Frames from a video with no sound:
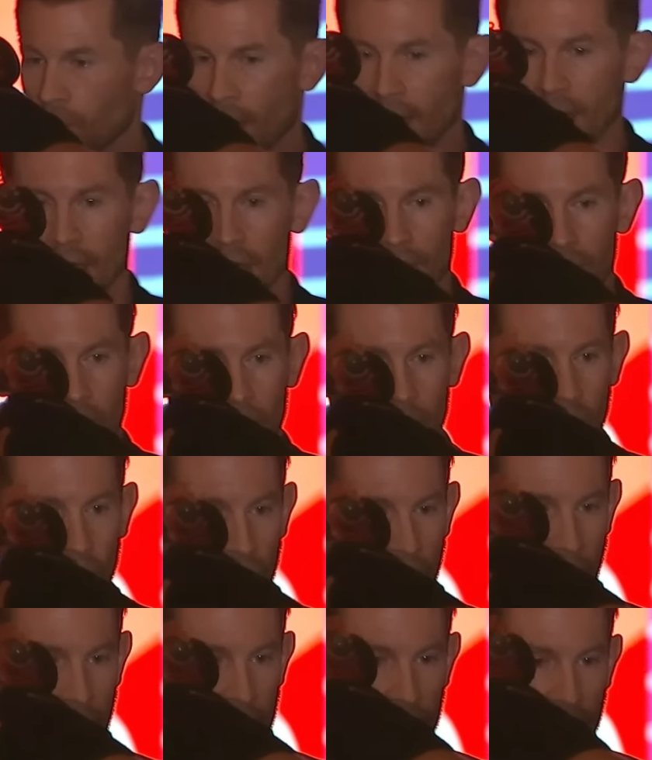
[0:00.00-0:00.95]
way of
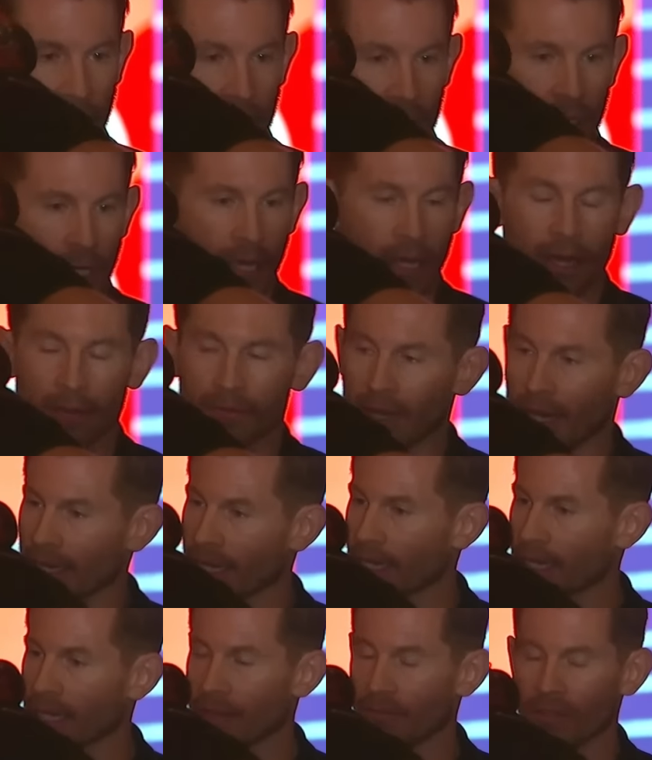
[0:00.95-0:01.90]
communication. I'm not
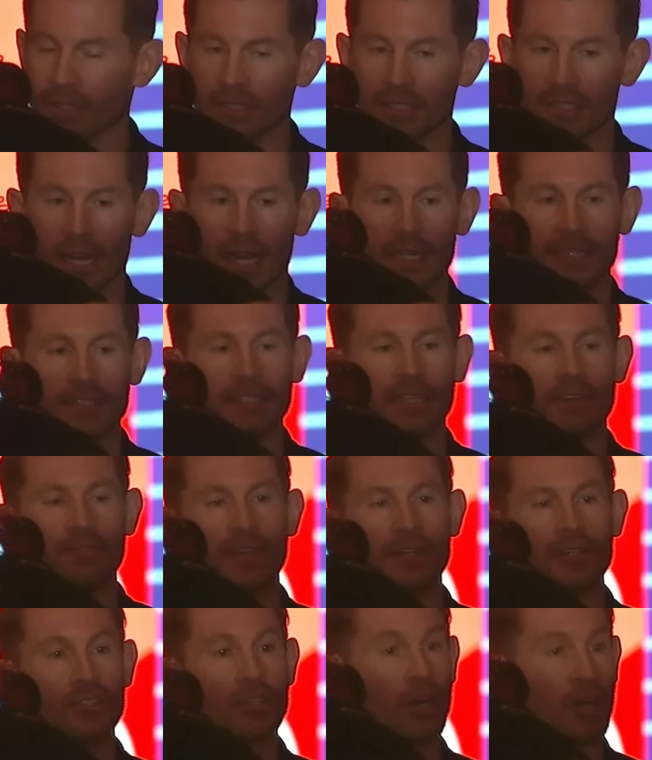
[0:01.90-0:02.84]
going to give you the
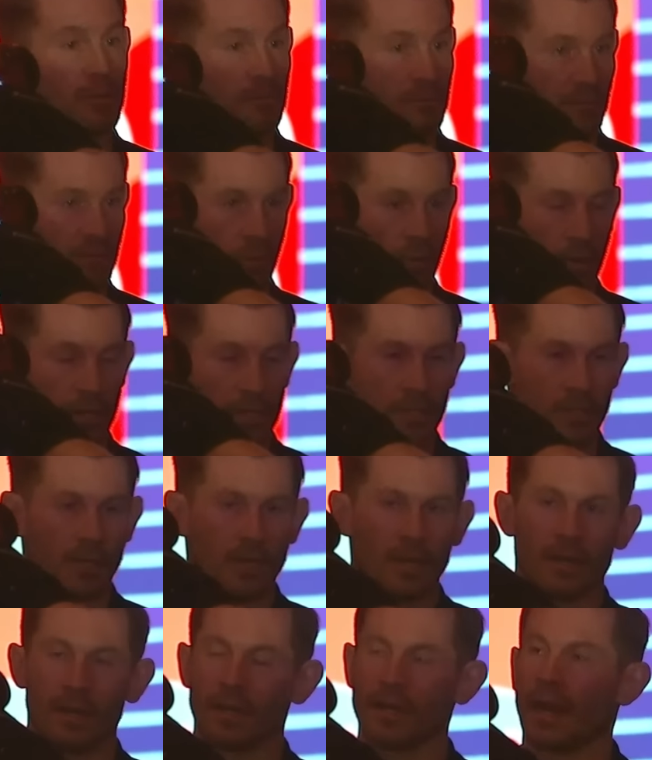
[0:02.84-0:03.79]
scientific term for it,
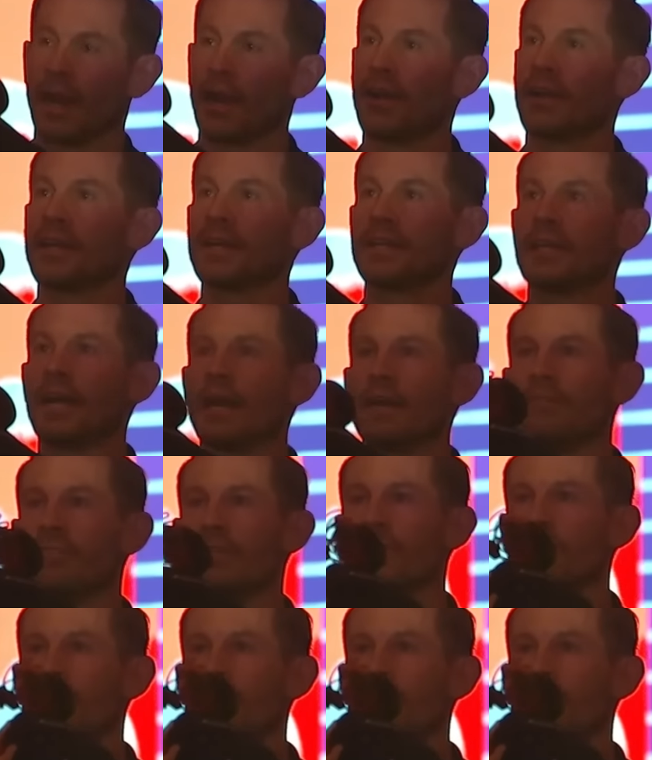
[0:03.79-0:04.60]
and I already gave it